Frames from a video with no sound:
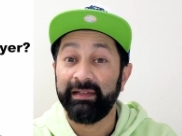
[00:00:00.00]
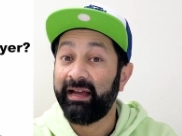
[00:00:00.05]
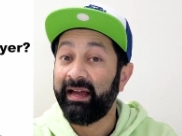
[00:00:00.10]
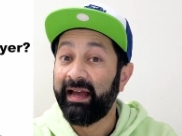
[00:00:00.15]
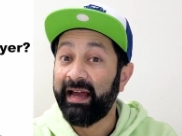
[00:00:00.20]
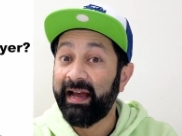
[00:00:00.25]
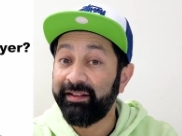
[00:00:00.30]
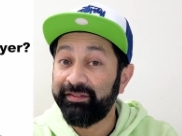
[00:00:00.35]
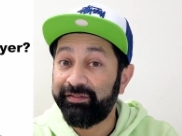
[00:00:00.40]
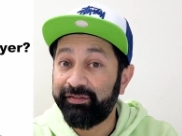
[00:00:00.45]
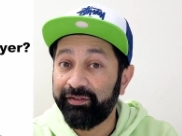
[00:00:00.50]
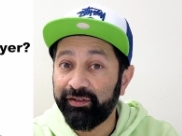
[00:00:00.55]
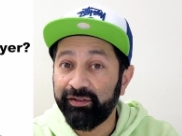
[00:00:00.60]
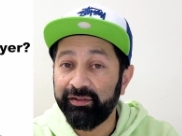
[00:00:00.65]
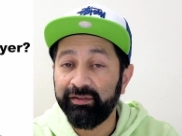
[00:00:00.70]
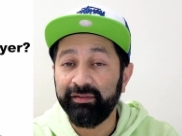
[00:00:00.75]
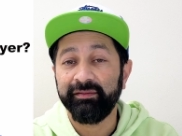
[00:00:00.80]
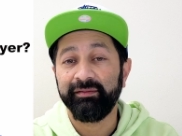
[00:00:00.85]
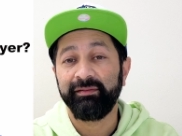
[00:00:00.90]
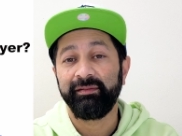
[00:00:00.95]

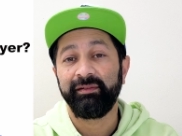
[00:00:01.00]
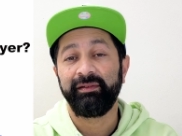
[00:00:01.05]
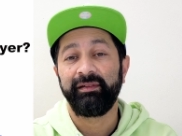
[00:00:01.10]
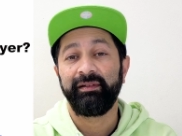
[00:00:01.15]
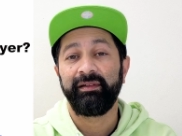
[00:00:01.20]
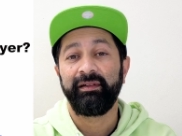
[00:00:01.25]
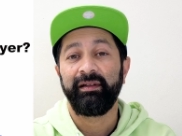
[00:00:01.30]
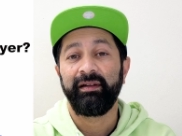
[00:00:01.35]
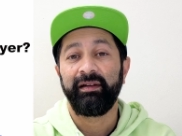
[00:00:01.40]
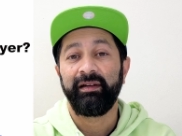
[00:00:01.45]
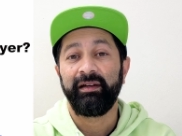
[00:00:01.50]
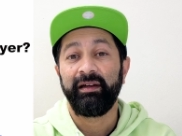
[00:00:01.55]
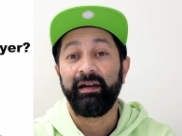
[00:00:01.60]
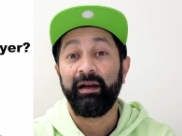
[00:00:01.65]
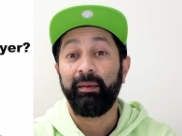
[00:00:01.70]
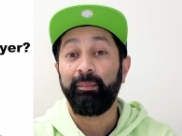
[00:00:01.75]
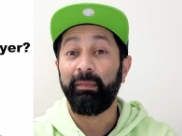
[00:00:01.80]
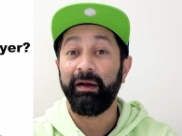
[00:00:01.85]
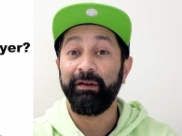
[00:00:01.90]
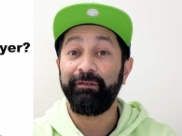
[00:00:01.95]
Answer,
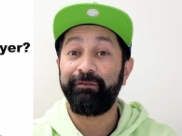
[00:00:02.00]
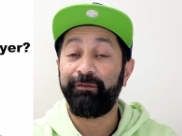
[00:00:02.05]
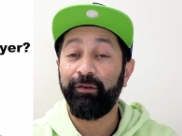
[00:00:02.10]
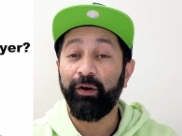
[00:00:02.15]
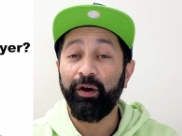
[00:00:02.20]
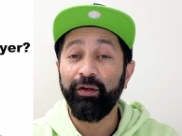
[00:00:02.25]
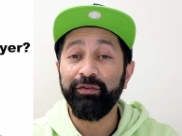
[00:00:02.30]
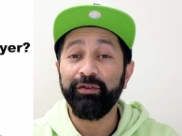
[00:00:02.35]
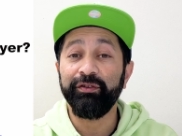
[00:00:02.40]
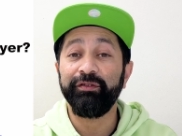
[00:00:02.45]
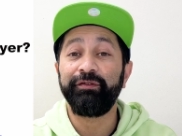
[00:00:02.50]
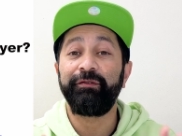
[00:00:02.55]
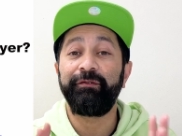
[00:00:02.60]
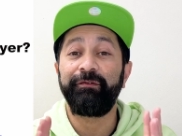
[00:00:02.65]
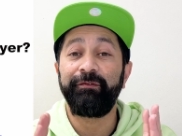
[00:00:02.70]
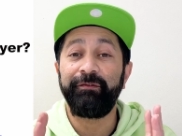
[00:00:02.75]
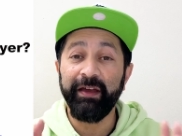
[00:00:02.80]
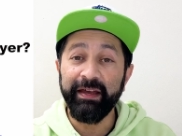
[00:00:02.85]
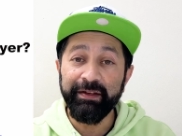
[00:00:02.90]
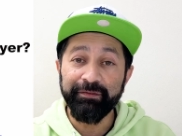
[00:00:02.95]
my father's
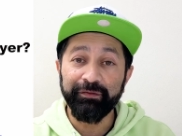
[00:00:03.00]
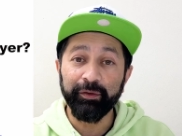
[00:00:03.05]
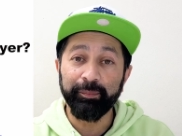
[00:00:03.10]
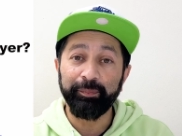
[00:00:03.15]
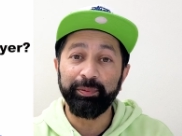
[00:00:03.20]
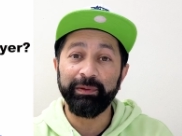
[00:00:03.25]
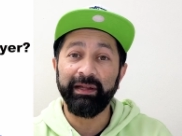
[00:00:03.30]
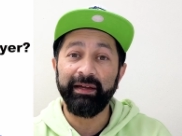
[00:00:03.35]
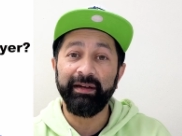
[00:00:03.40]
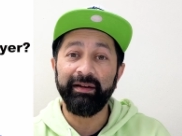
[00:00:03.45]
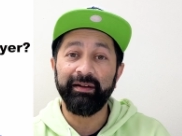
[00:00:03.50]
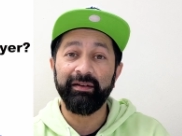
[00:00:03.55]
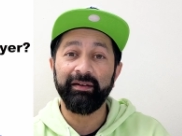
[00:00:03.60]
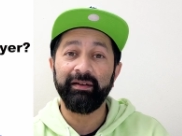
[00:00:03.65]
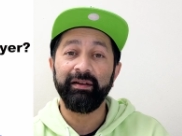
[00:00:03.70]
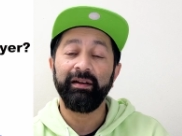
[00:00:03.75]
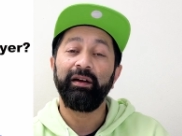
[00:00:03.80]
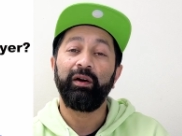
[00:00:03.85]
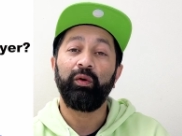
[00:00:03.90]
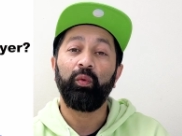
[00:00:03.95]
favorite
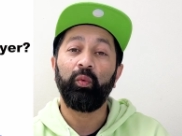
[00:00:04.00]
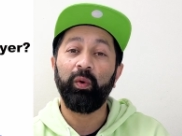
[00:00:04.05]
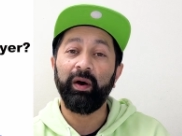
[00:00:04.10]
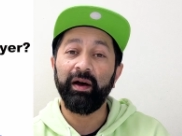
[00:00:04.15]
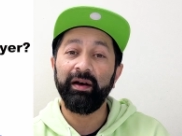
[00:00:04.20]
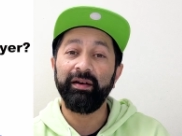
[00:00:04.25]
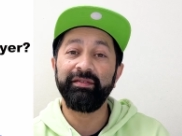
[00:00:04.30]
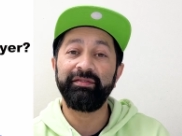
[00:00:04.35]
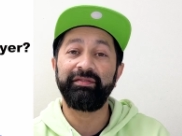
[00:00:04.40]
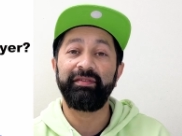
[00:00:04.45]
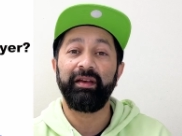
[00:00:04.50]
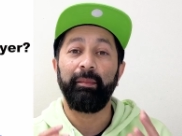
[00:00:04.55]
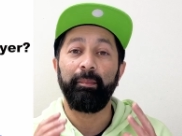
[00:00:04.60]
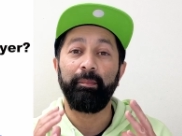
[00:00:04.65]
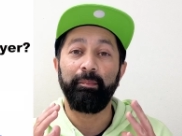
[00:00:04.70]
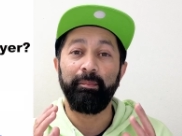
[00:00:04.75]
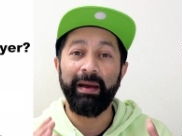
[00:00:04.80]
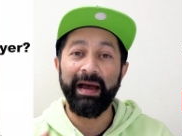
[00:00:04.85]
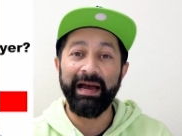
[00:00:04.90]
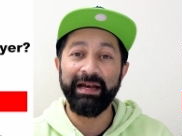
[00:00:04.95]
player was
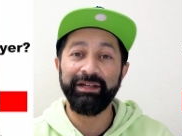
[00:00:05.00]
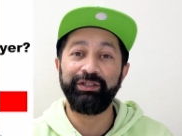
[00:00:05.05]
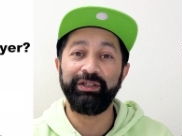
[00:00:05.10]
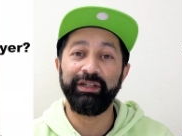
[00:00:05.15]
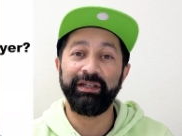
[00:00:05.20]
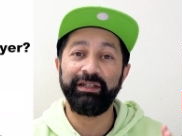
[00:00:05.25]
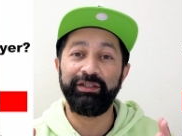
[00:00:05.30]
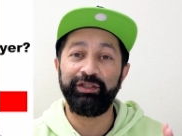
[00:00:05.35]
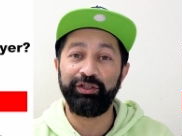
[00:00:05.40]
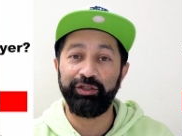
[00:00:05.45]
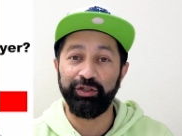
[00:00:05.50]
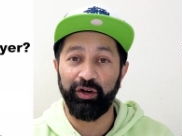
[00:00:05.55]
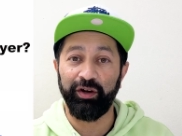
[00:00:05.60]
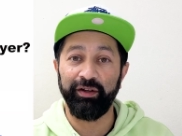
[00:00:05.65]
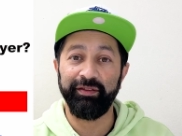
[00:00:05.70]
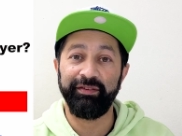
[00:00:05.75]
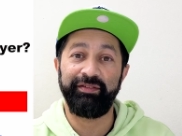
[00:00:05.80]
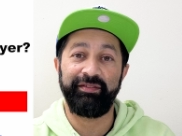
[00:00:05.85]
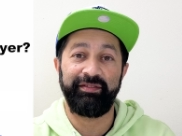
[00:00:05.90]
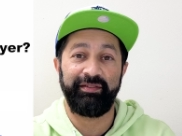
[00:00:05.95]
Magic
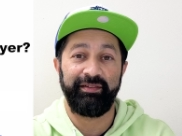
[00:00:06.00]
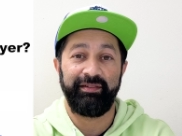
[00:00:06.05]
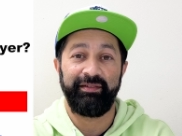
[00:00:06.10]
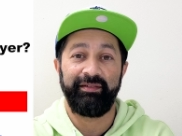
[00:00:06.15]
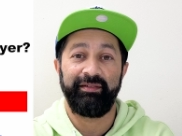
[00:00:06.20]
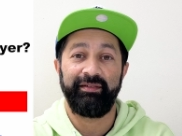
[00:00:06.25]
Johnson.